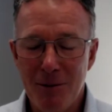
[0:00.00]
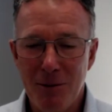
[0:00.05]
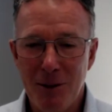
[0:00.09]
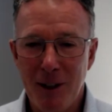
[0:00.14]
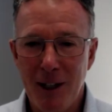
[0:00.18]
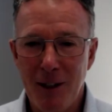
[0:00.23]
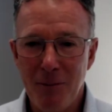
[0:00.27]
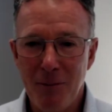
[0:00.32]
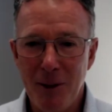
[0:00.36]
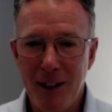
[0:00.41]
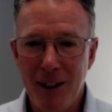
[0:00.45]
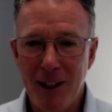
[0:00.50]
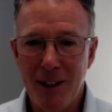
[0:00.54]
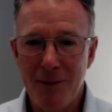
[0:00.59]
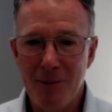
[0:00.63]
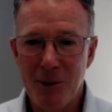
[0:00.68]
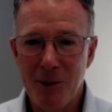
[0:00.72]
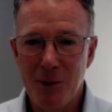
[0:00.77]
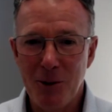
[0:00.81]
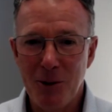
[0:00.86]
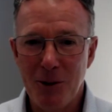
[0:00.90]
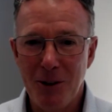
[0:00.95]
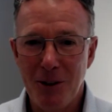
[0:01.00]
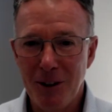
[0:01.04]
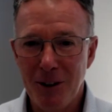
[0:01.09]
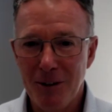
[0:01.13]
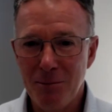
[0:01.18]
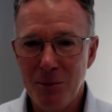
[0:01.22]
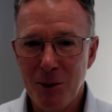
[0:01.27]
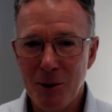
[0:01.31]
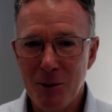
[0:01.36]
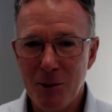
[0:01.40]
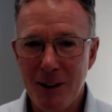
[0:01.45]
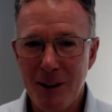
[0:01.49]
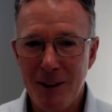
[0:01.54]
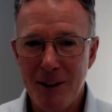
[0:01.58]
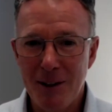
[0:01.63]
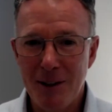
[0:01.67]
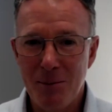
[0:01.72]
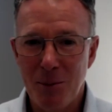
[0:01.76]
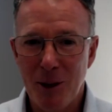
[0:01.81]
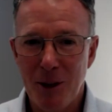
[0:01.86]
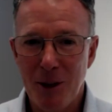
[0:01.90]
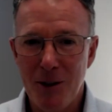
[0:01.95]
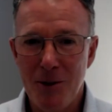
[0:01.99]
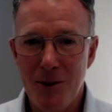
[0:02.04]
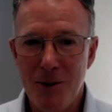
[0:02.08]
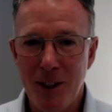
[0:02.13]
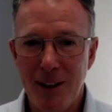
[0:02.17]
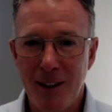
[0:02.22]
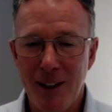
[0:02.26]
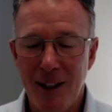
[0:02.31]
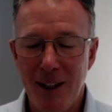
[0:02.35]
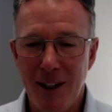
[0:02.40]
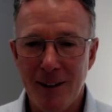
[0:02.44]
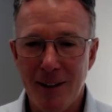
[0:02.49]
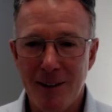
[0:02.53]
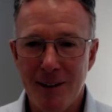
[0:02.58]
and we can have a good life building this project out.